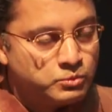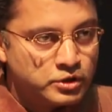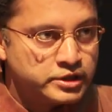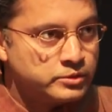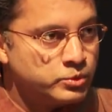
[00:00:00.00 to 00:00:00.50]

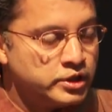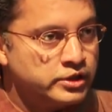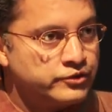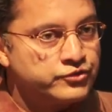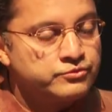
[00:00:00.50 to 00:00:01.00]
working
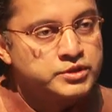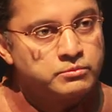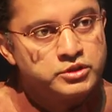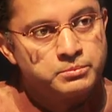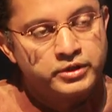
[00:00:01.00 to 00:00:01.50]
with
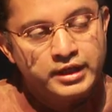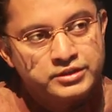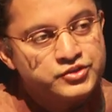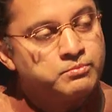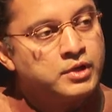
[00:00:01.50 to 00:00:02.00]
some of the
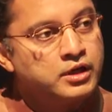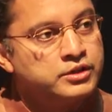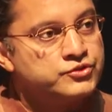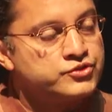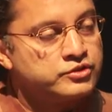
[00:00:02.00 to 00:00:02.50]
brightest
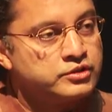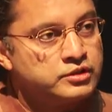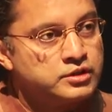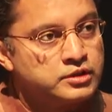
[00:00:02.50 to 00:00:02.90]
minds